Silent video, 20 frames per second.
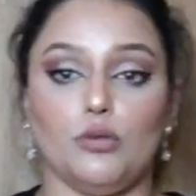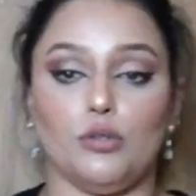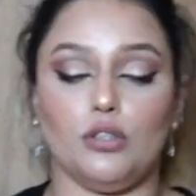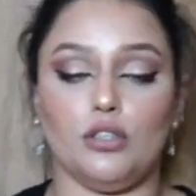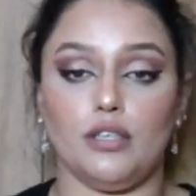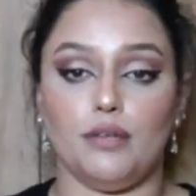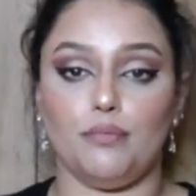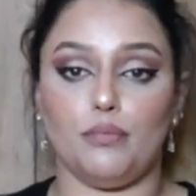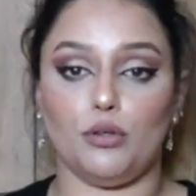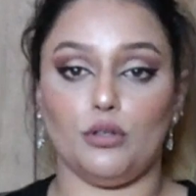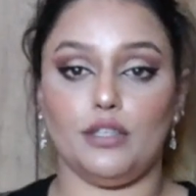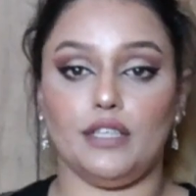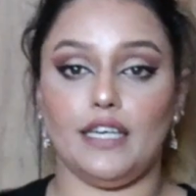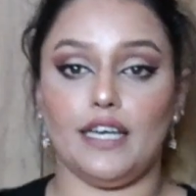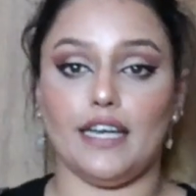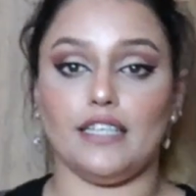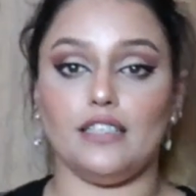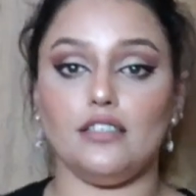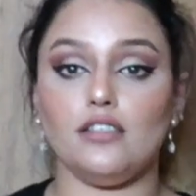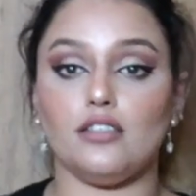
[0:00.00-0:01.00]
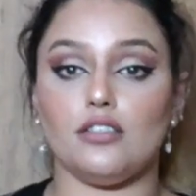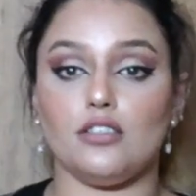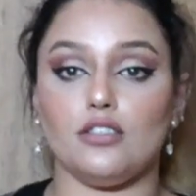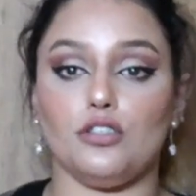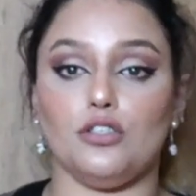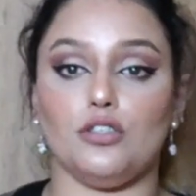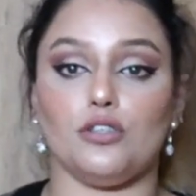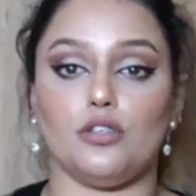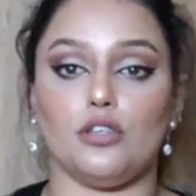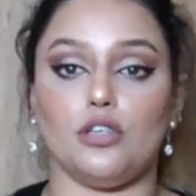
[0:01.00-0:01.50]
Both the ends,
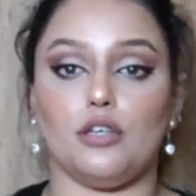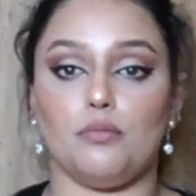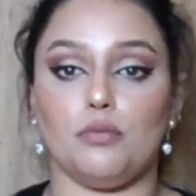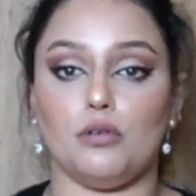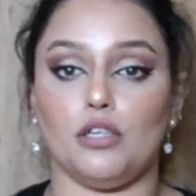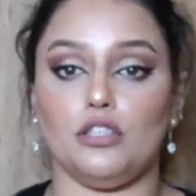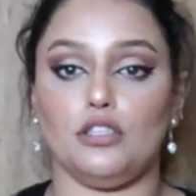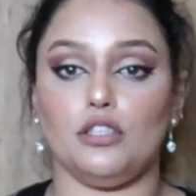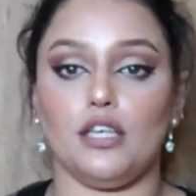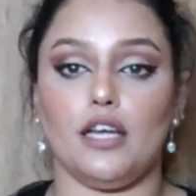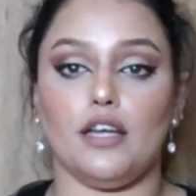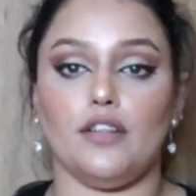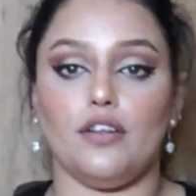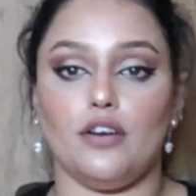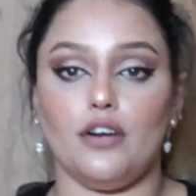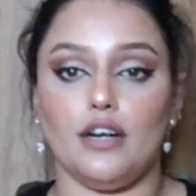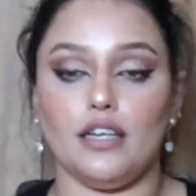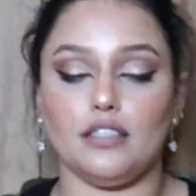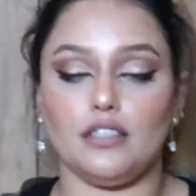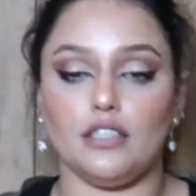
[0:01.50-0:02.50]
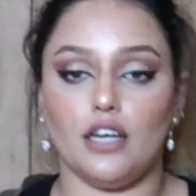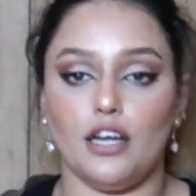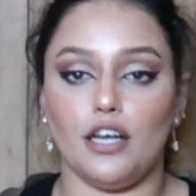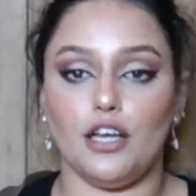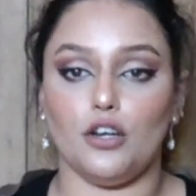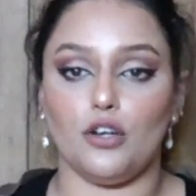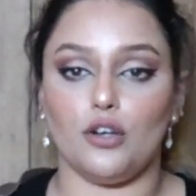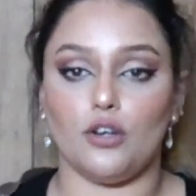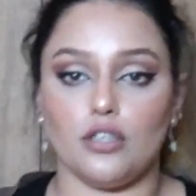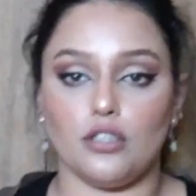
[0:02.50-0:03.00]
you're going to put it together and tie
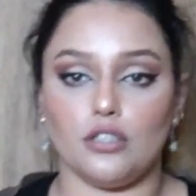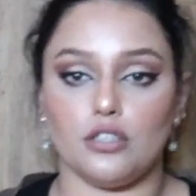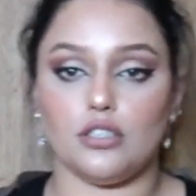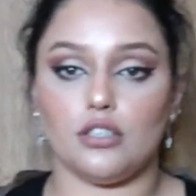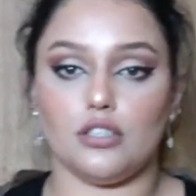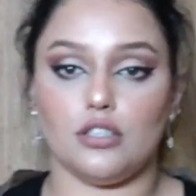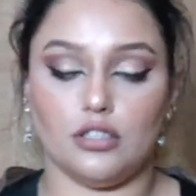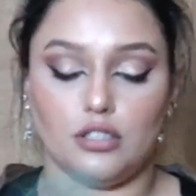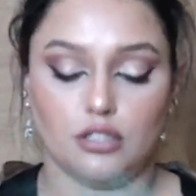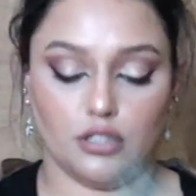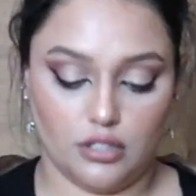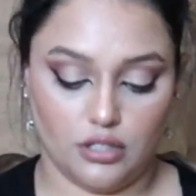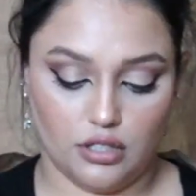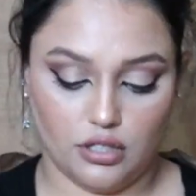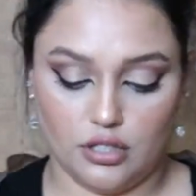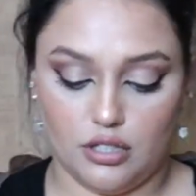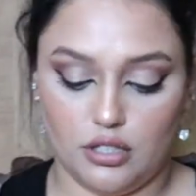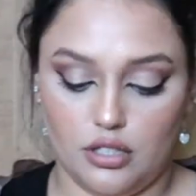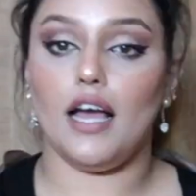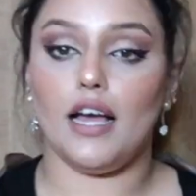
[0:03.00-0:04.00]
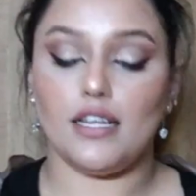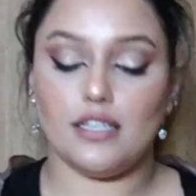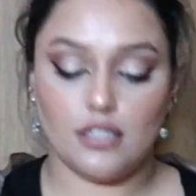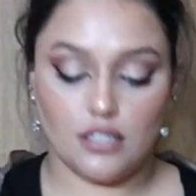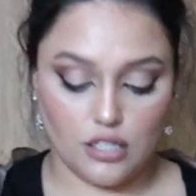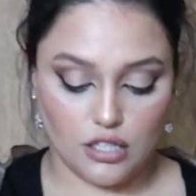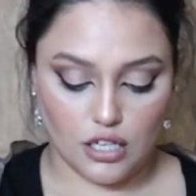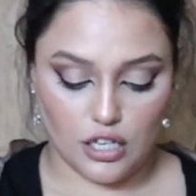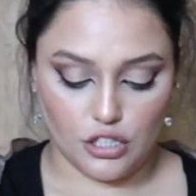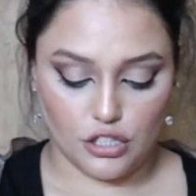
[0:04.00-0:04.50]
a knot
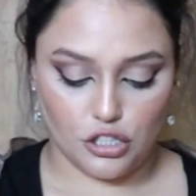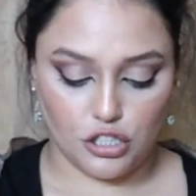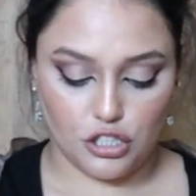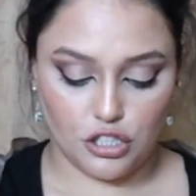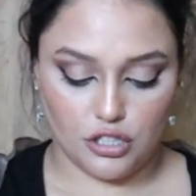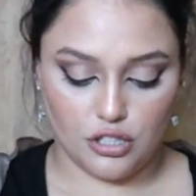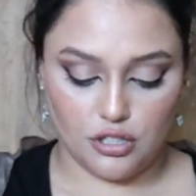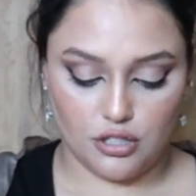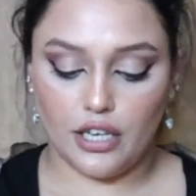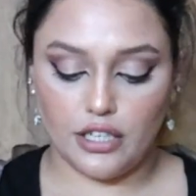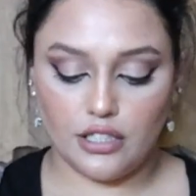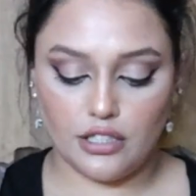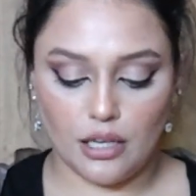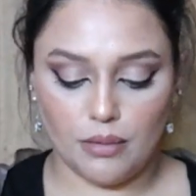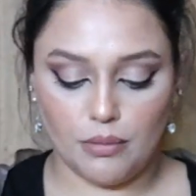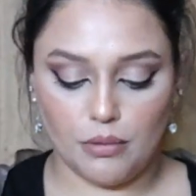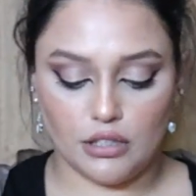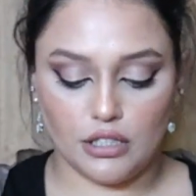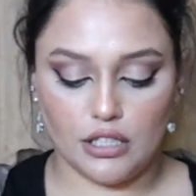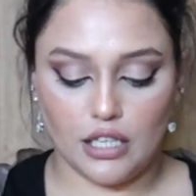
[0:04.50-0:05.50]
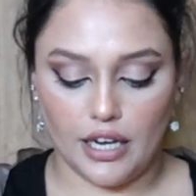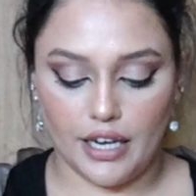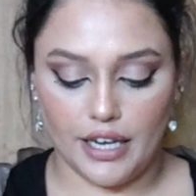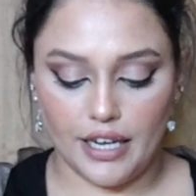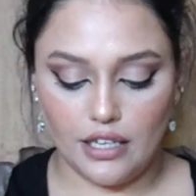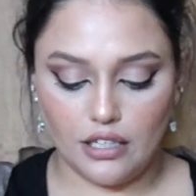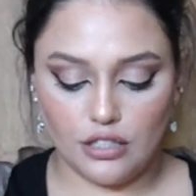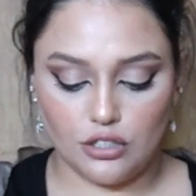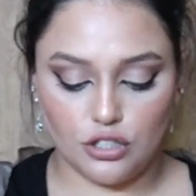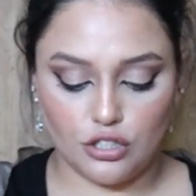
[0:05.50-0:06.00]
as such. You can double tie
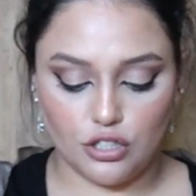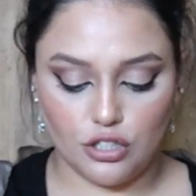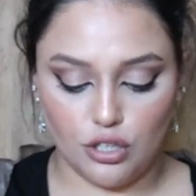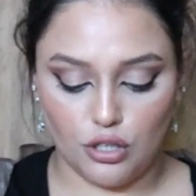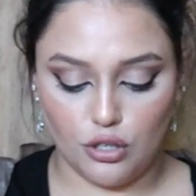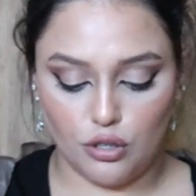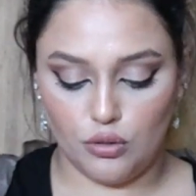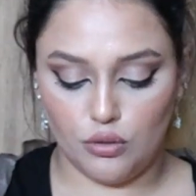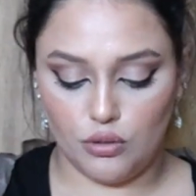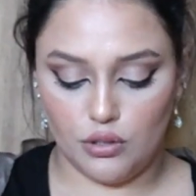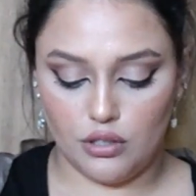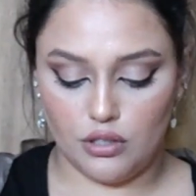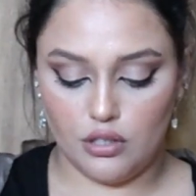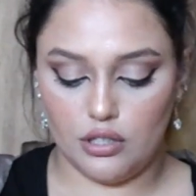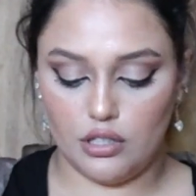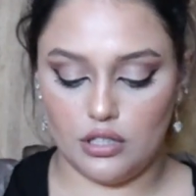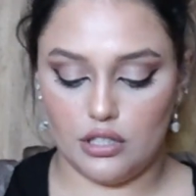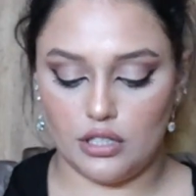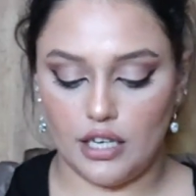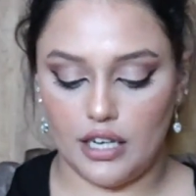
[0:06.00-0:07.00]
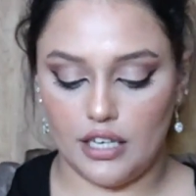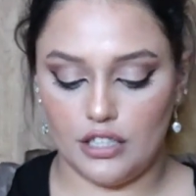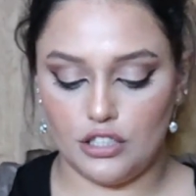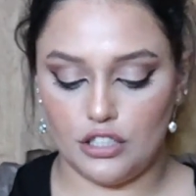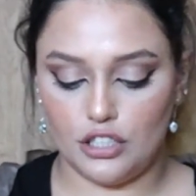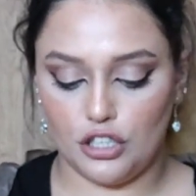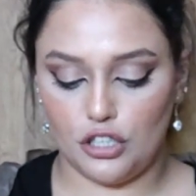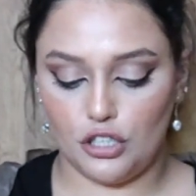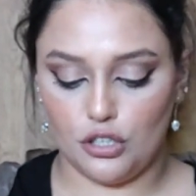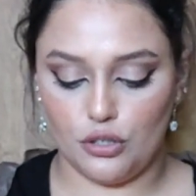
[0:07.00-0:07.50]
it so it's kind of
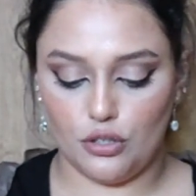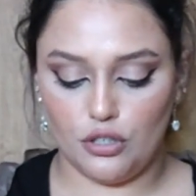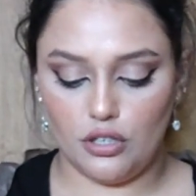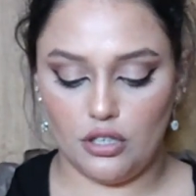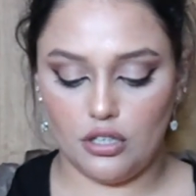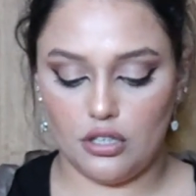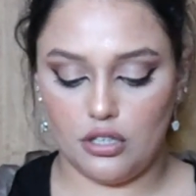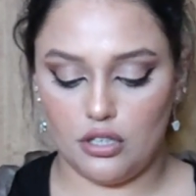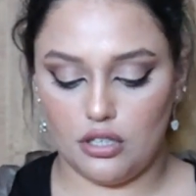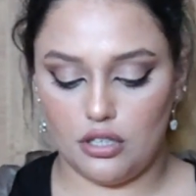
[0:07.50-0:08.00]
secured